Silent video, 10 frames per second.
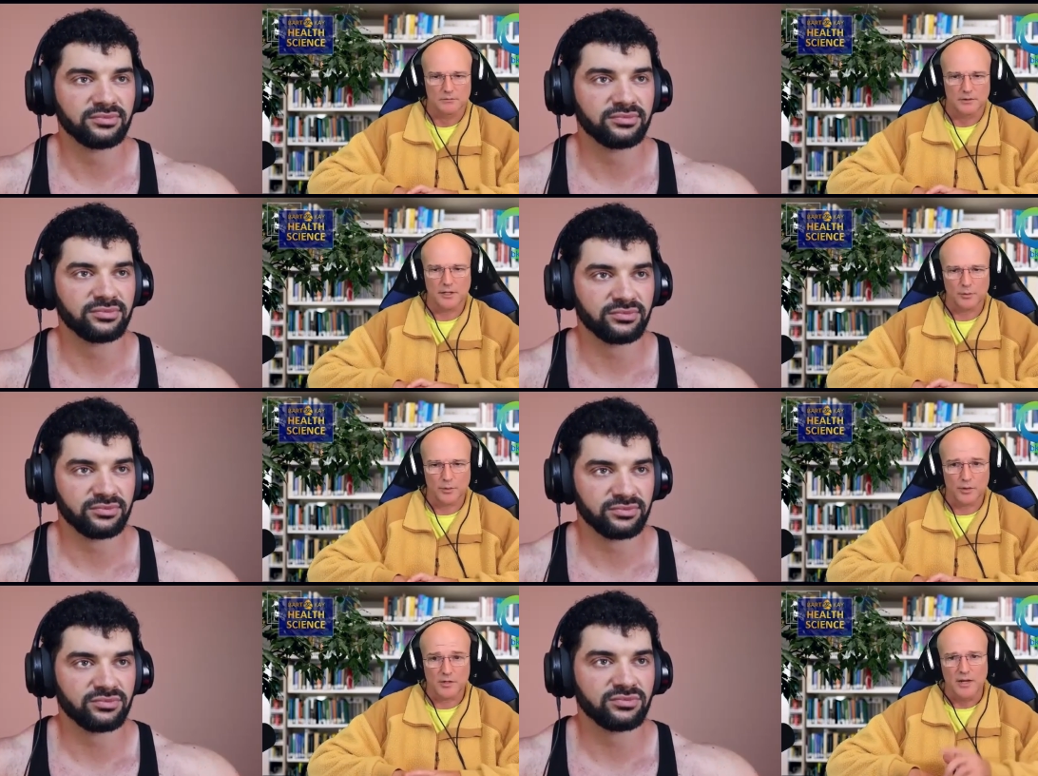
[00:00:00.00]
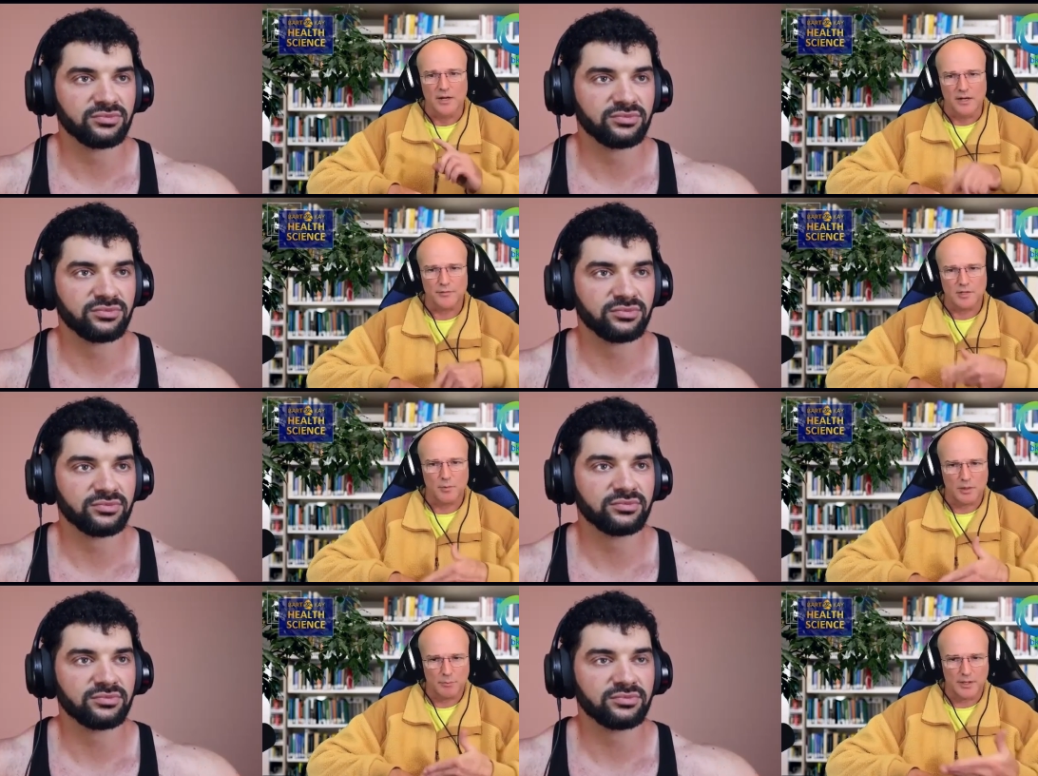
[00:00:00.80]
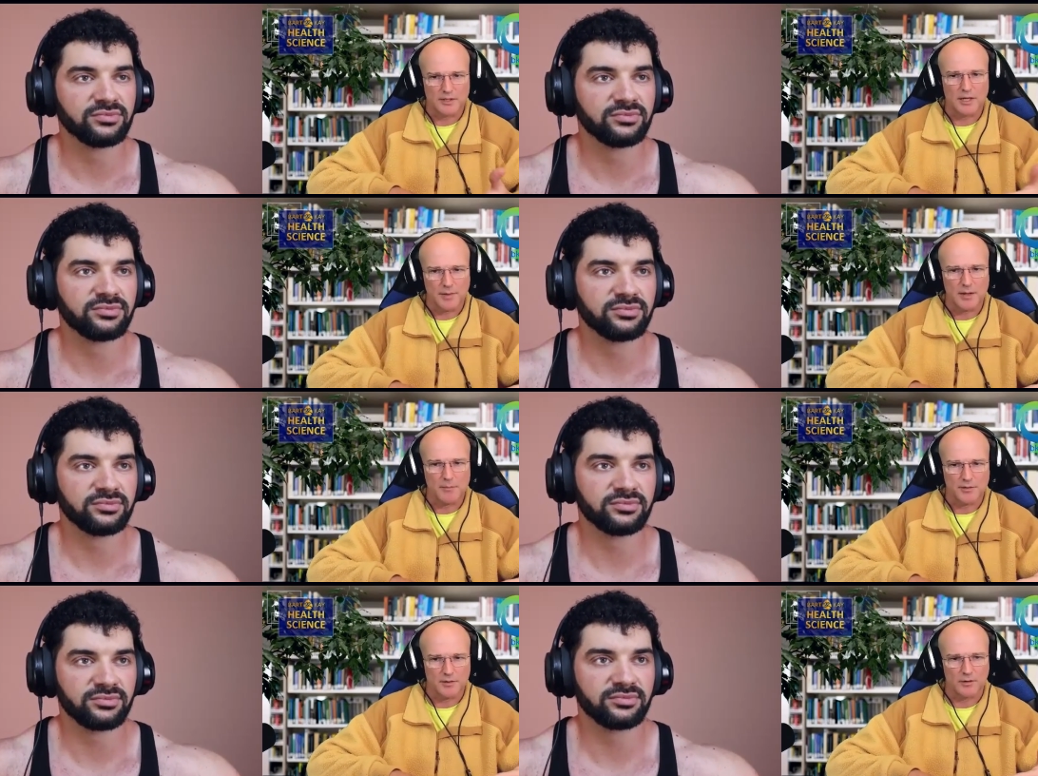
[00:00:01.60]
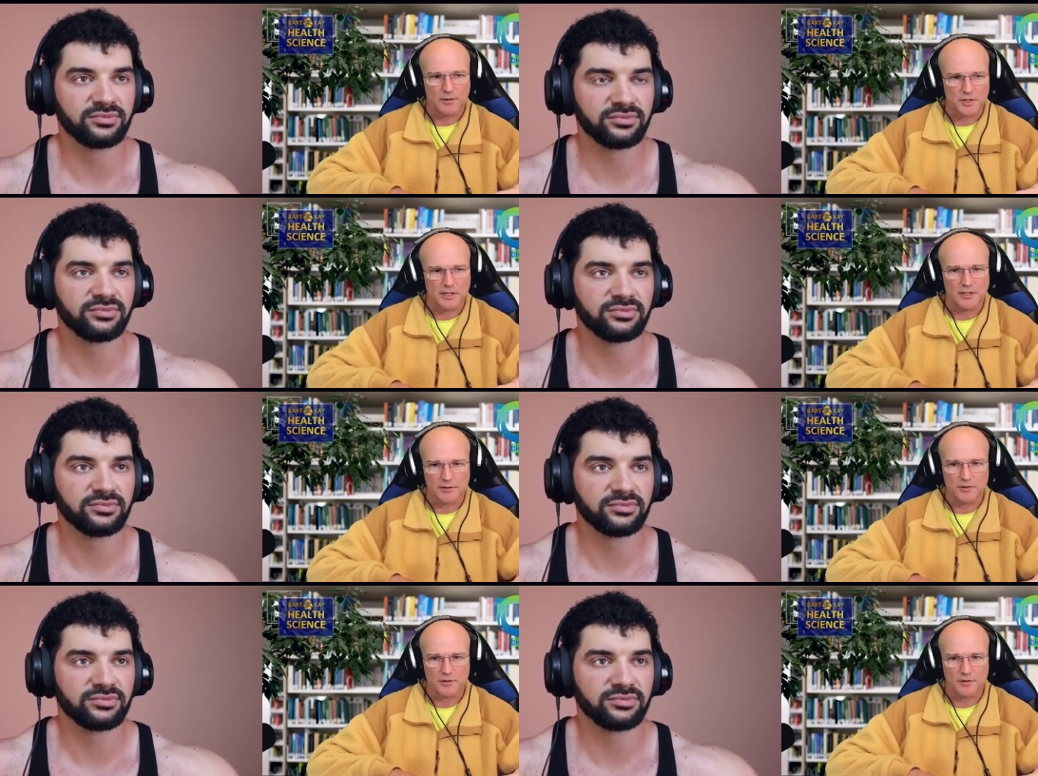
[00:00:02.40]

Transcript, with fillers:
Speaker 1: In other words, if somebody picked up that methodology, another